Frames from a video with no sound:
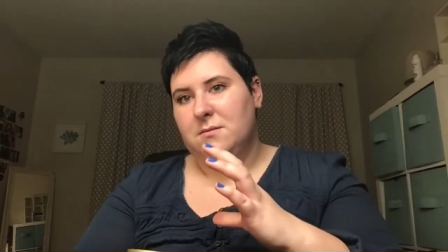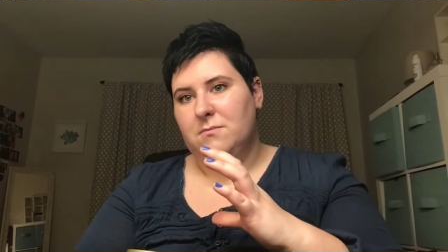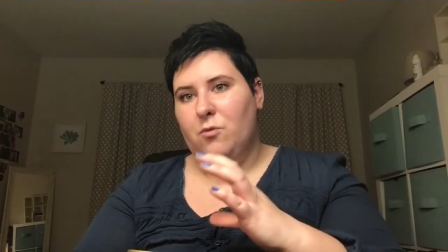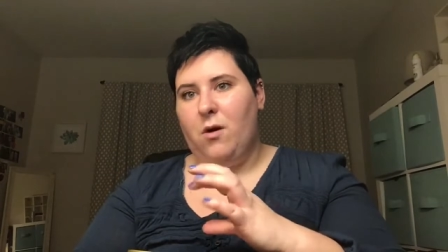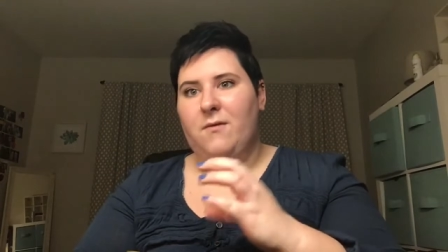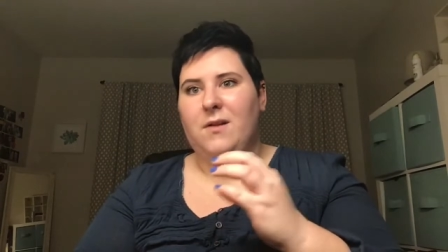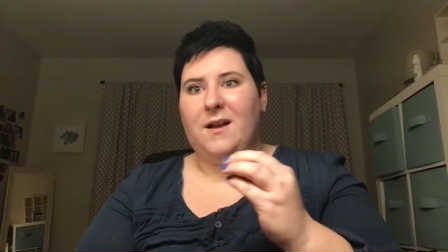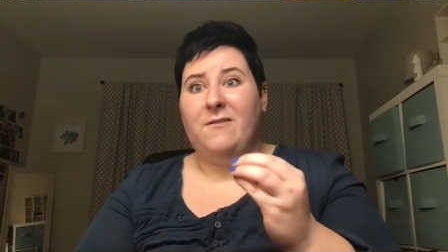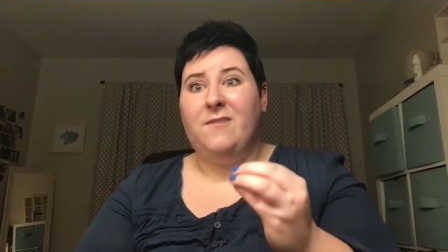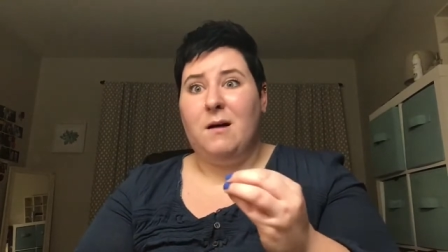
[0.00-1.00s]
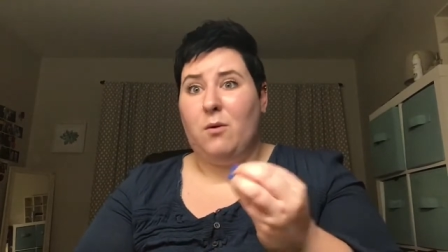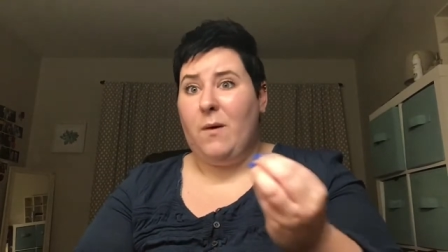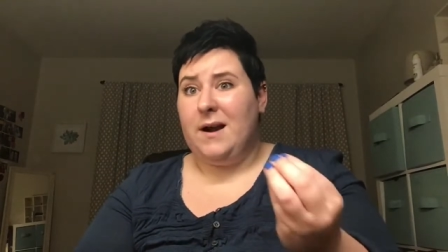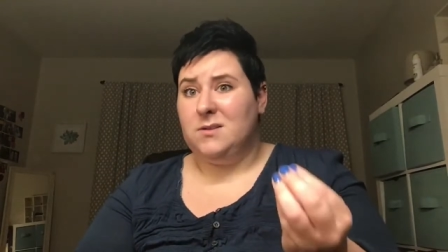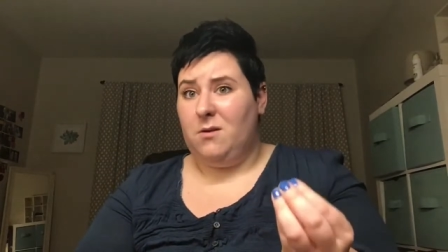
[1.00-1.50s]
more of like a fiber
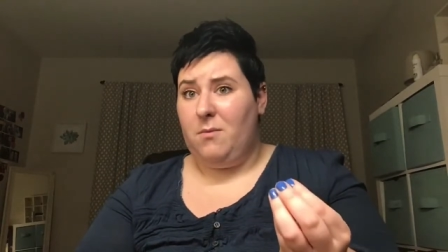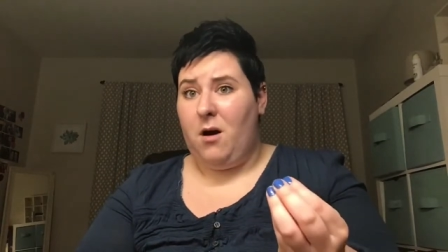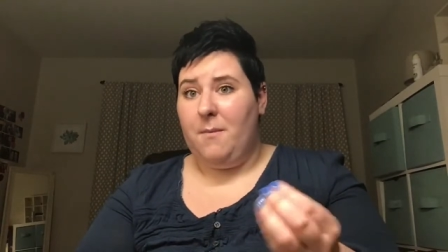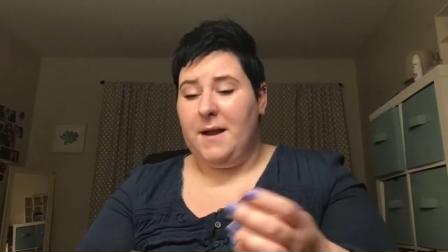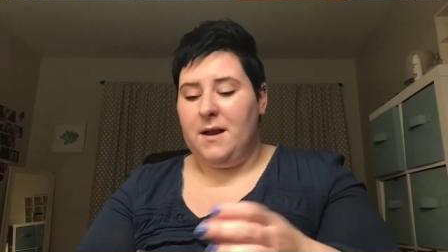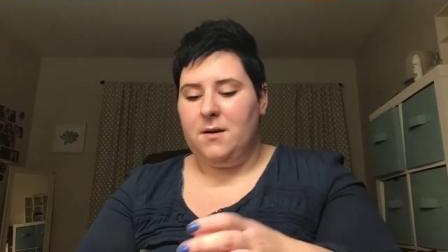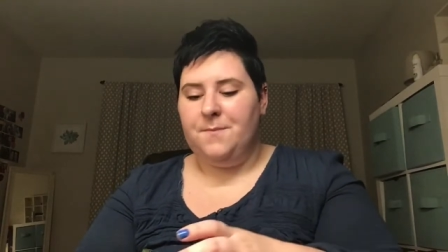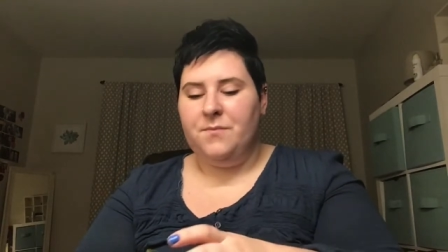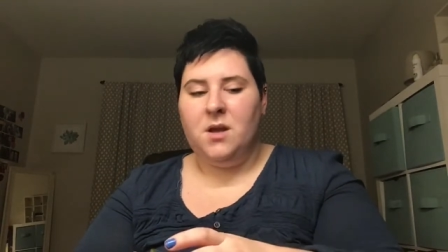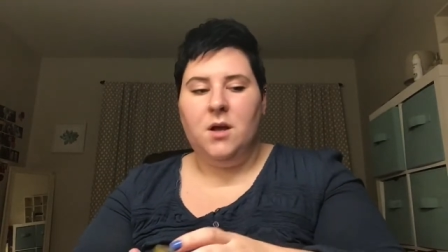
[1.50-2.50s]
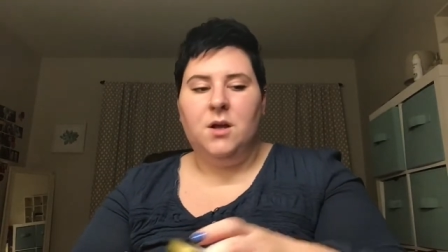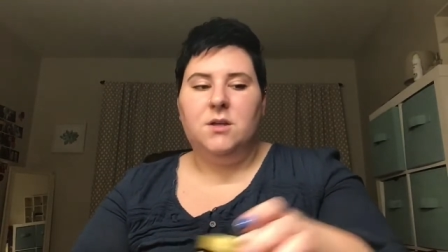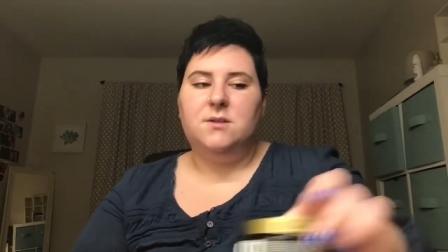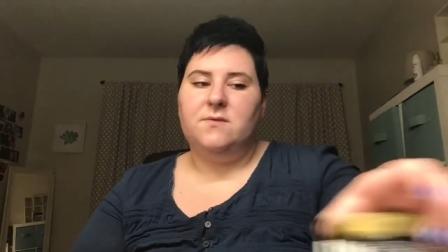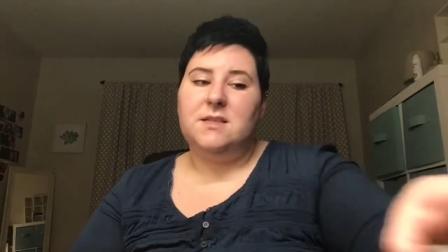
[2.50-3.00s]
wax or a pomade
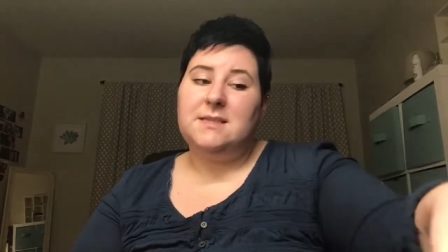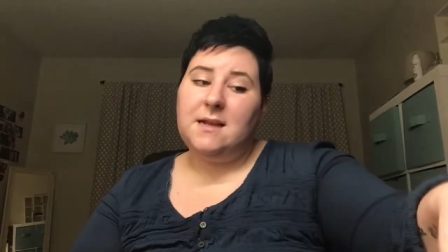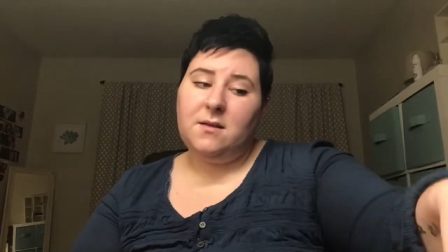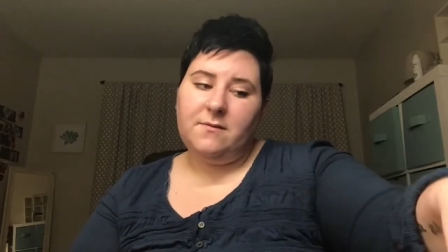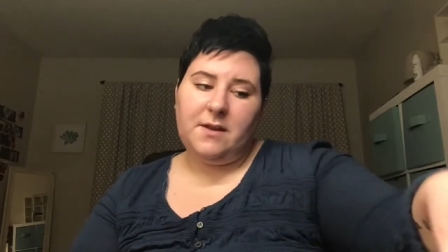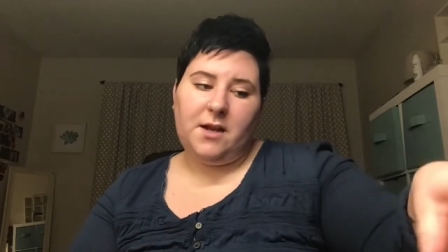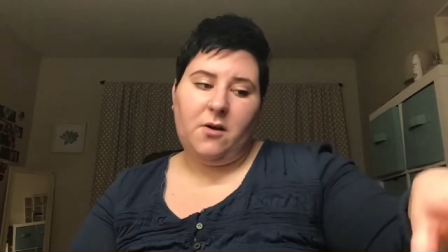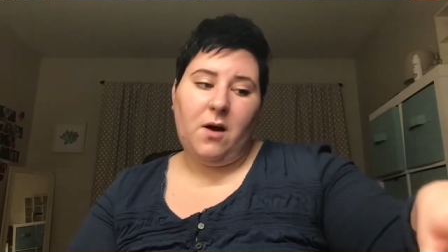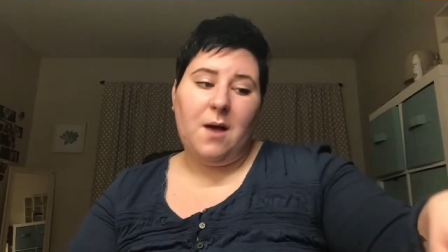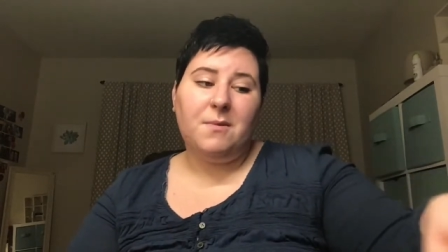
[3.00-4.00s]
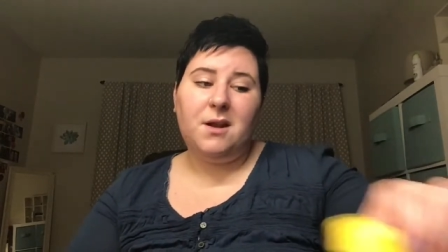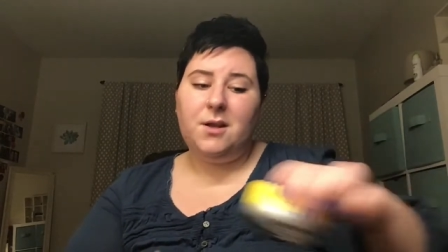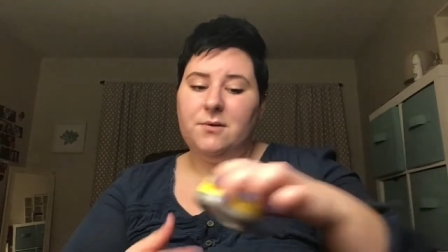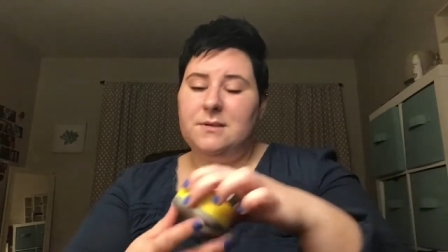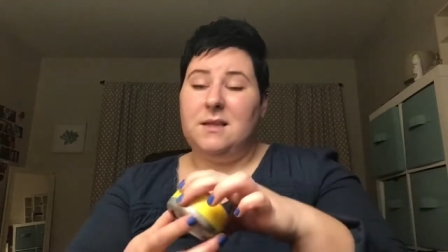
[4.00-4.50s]
so for the sake of the video I'm going to
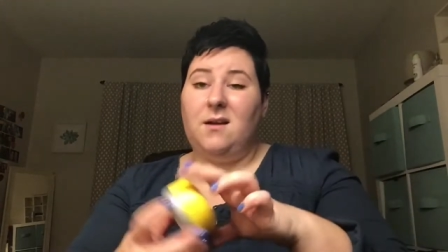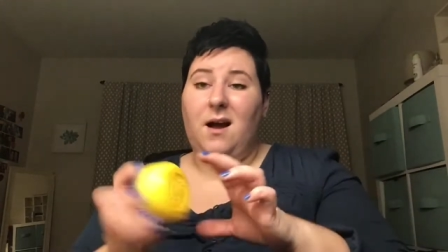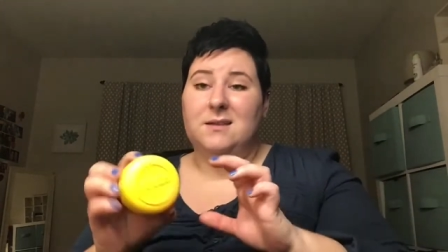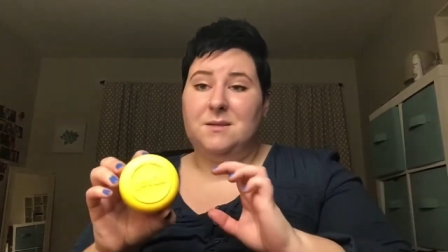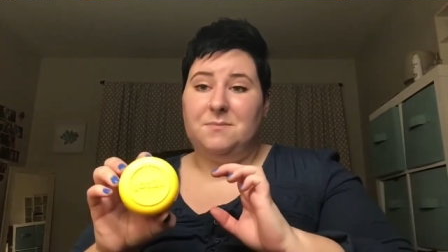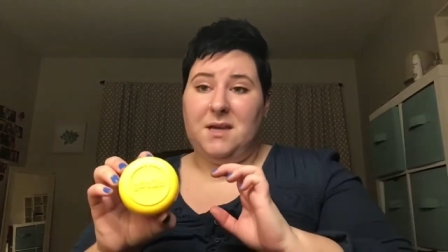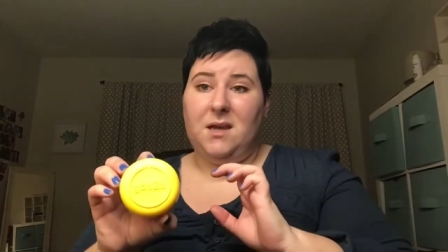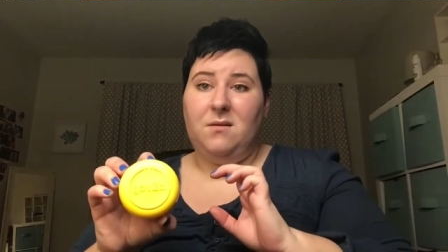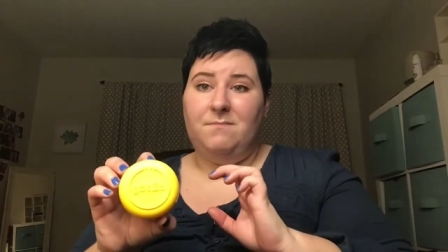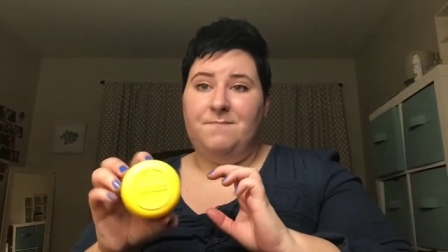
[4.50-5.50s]
use the Göt2b